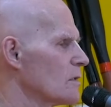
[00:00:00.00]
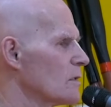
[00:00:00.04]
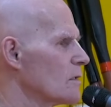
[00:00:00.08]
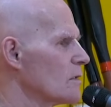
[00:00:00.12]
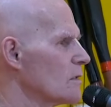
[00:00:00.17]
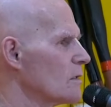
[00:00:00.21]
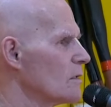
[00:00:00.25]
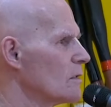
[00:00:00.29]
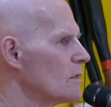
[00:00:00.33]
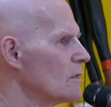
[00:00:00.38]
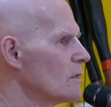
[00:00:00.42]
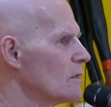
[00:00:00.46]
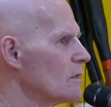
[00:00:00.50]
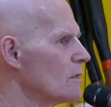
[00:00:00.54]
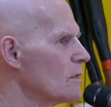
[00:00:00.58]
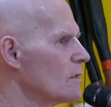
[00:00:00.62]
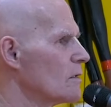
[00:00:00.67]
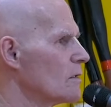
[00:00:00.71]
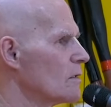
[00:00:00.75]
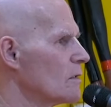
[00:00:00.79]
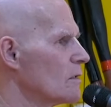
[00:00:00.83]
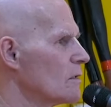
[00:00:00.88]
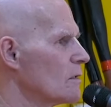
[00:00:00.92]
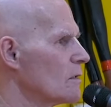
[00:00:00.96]

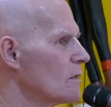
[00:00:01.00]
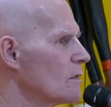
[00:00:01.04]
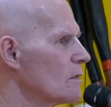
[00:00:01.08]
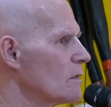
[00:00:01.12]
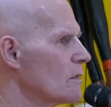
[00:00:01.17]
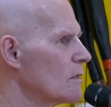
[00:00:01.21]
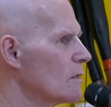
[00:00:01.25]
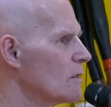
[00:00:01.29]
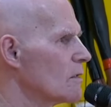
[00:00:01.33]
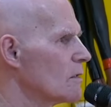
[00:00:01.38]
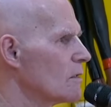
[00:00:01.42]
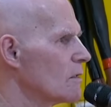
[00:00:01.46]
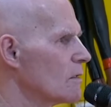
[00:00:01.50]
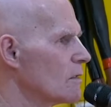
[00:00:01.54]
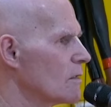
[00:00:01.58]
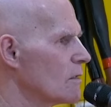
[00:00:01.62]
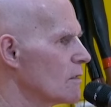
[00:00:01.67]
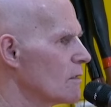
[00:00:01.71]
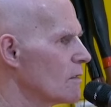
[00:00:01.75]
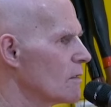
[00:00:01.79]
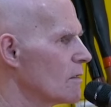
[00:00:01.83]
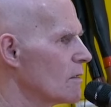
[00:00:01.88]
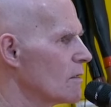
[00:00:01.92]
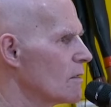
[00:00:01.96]

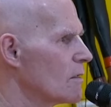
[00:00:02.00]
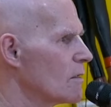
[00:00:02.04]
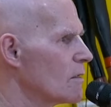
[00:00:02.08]
Nothing is said.